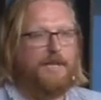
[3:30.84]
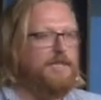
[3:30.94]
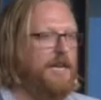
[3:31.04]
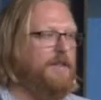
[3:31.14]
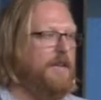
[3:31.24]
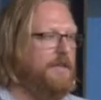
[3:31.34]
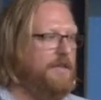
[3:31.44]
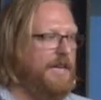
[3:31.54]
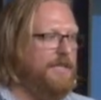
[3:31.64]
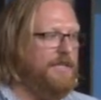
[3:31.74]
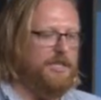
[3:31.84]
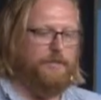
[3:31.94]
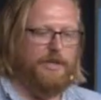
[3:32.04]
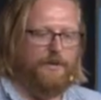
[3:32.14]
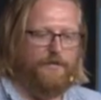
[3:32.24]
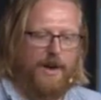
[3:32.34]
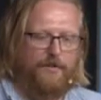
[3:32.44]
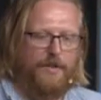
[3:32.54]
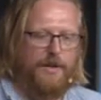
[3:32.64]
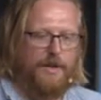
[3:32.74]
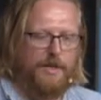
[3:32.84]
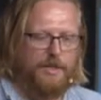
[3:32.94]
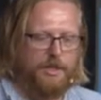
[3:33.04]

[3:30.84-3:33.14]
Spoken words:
saying that needs to be done for everything, it's